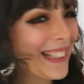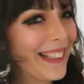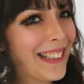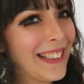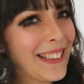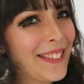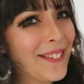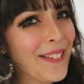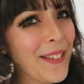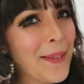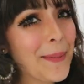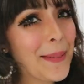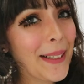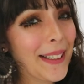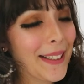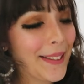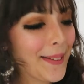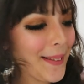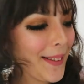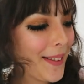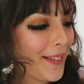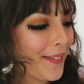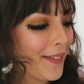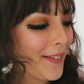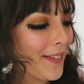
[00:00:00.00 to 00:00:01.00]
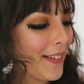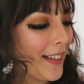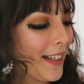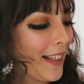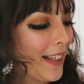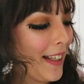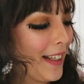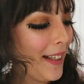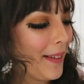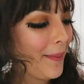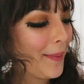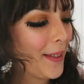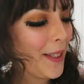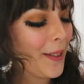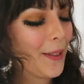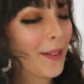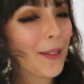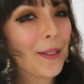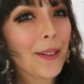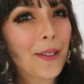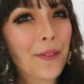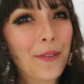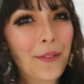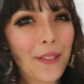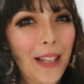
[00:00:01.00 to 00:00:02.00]
Kind of reminds me of, um, you
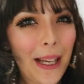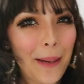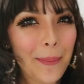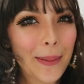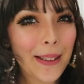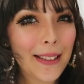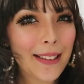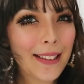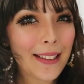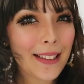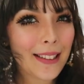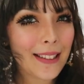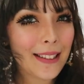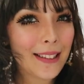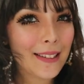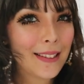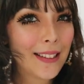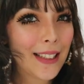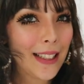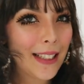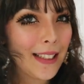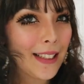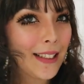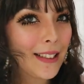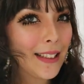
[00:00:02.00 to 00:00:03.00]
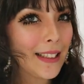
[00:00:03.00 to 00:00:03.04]
know, the flapper style, like